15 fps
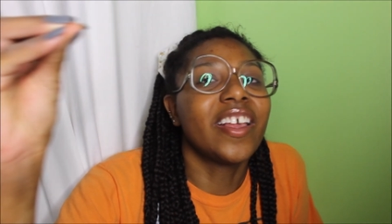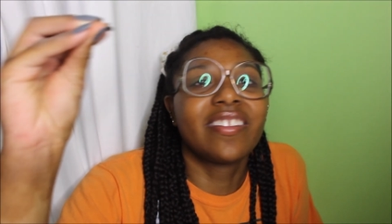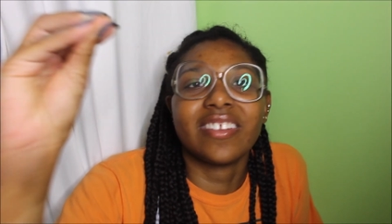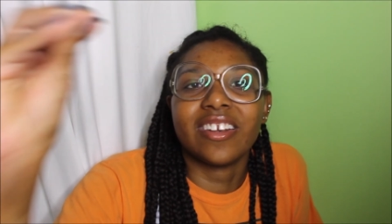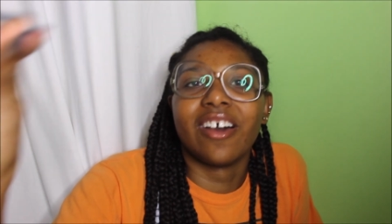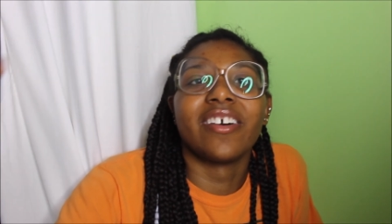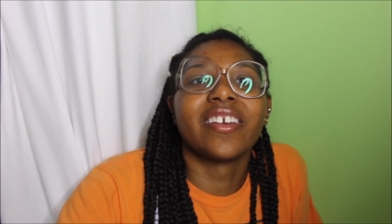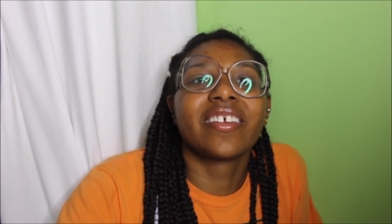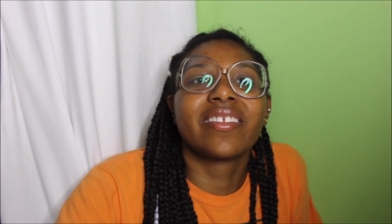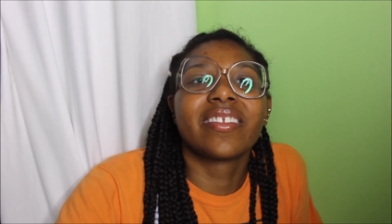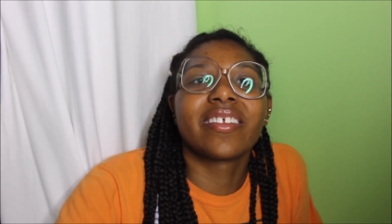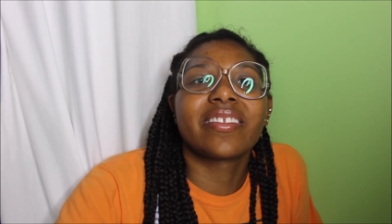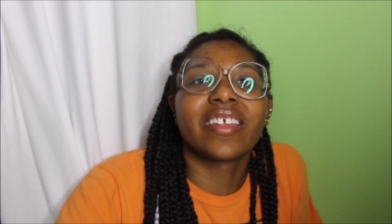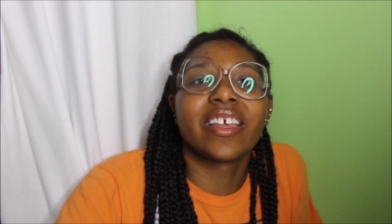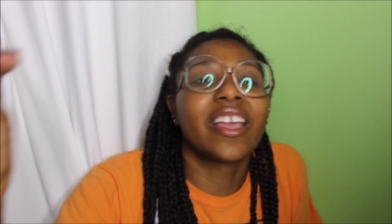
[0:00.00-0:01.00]
It's
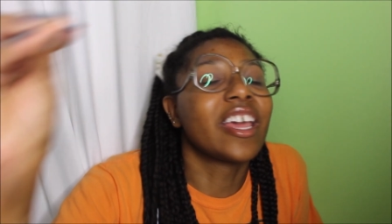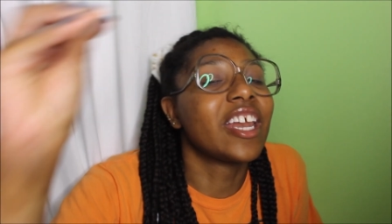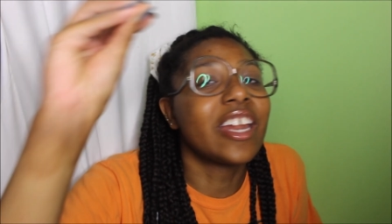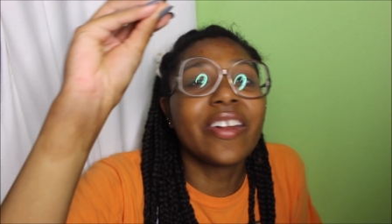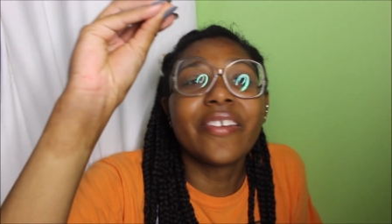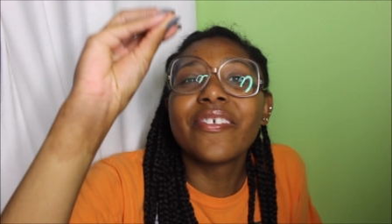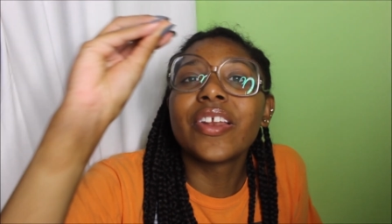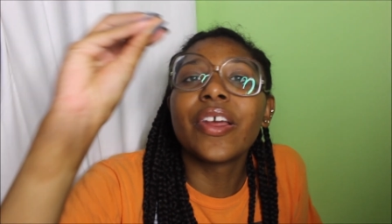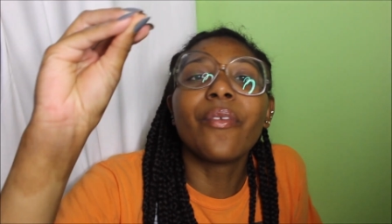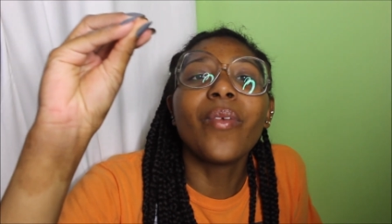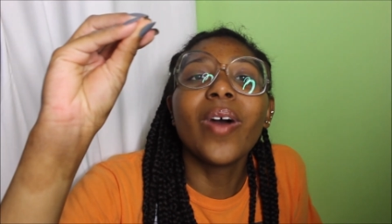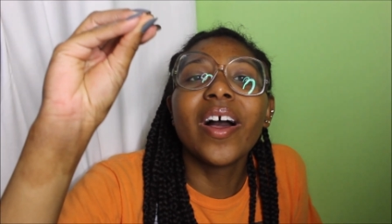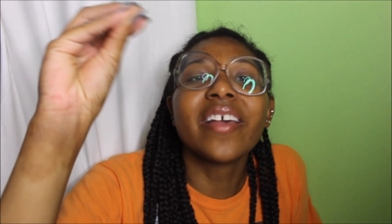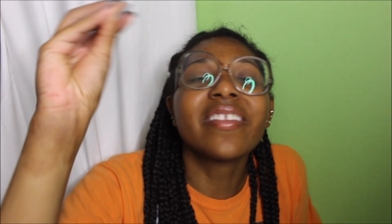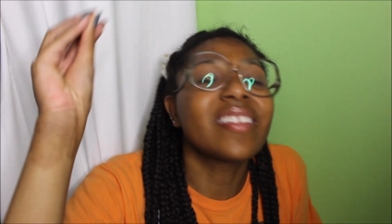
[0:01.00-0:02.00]
non-existent. And then if it
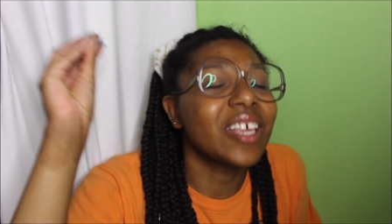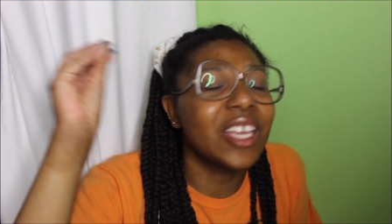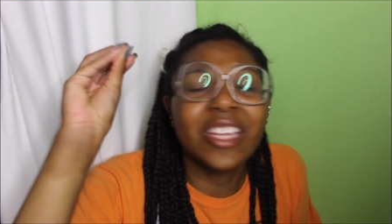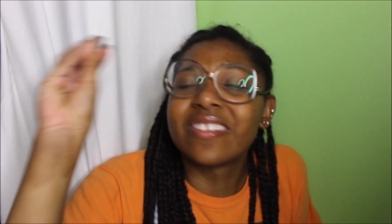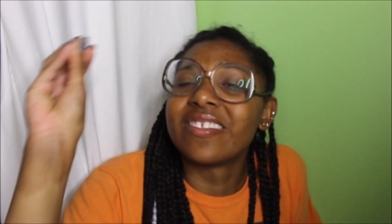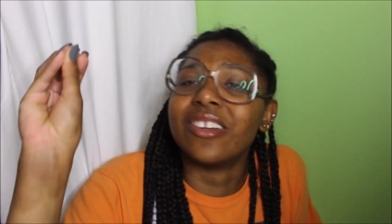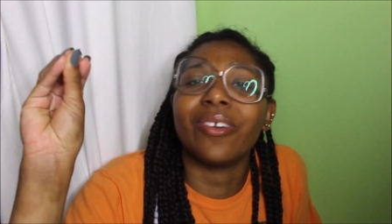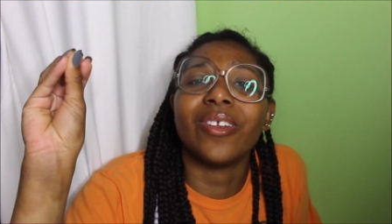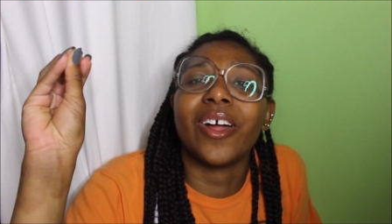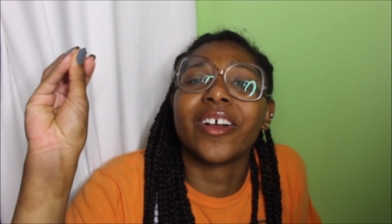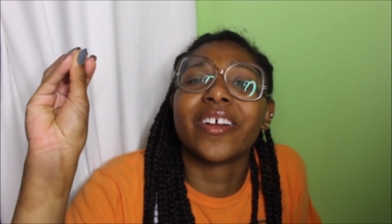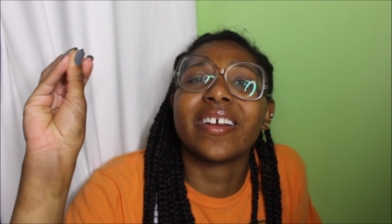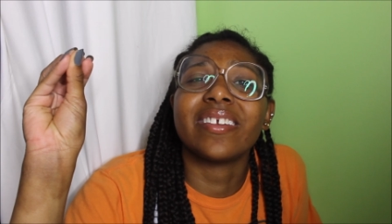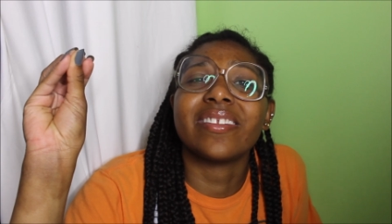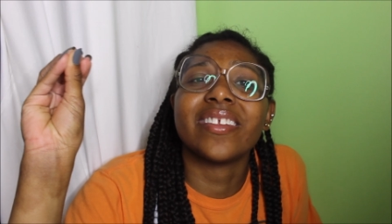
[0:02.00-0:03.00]
was, it's no
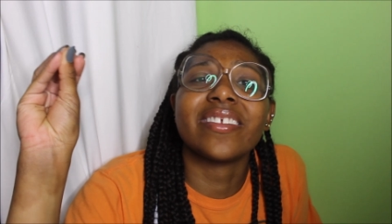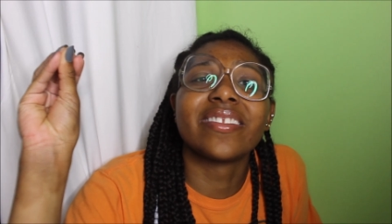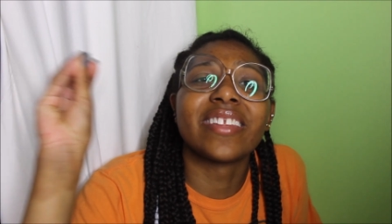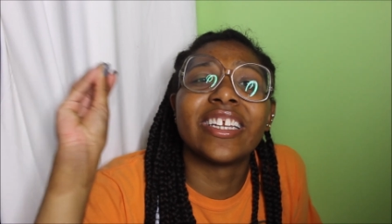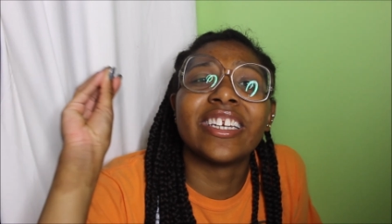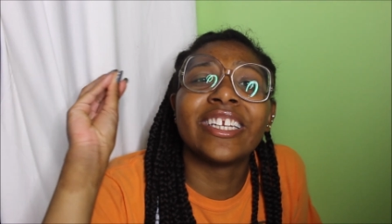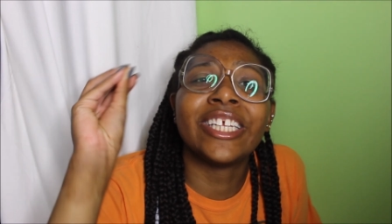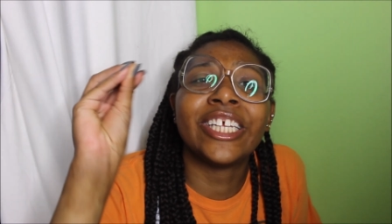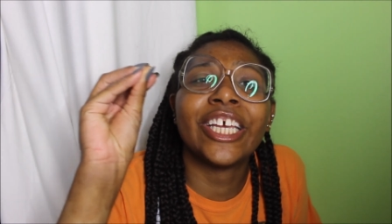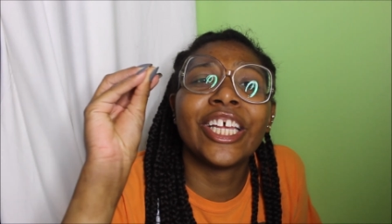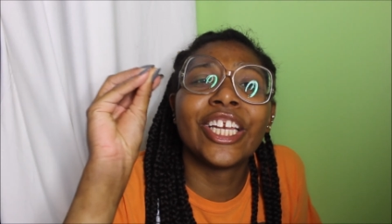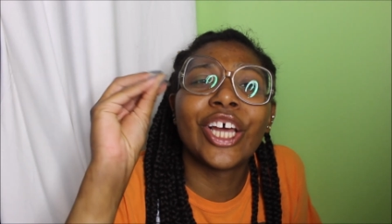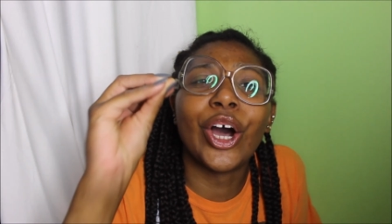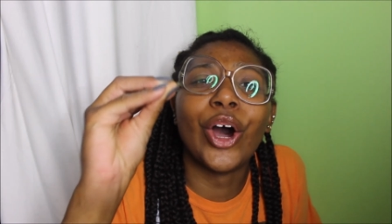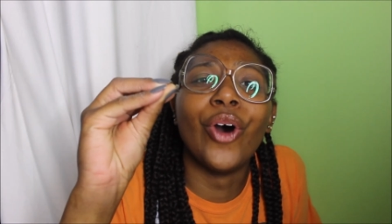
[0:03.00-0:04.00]
longer existent.
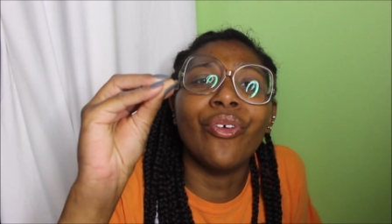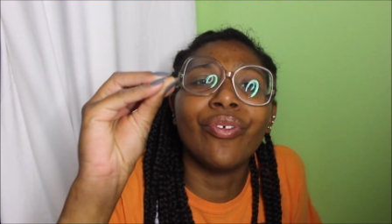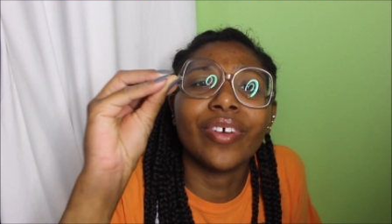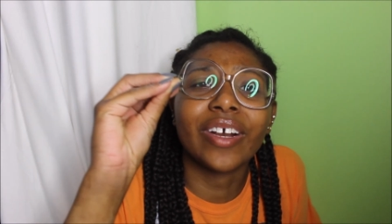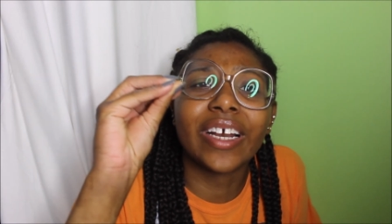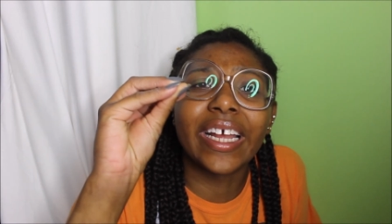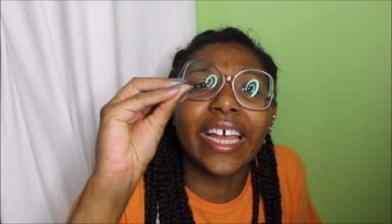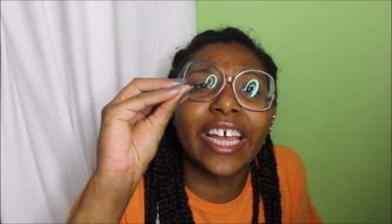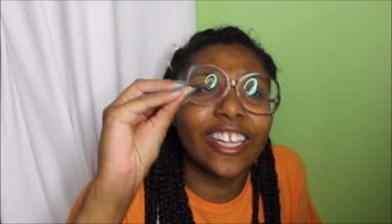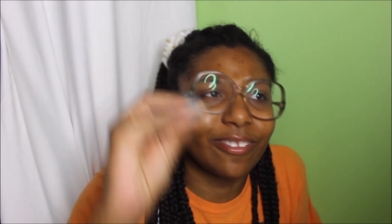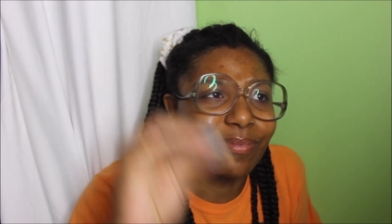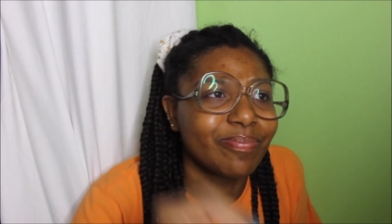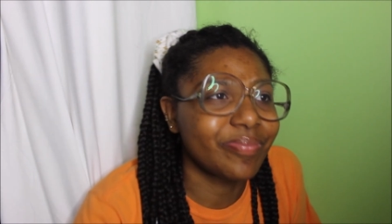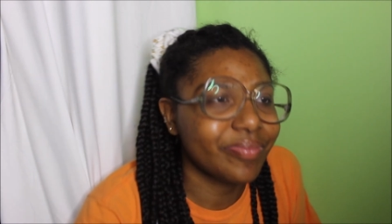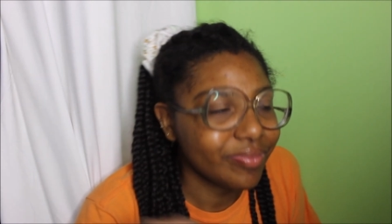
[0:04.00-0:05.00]
Get over it.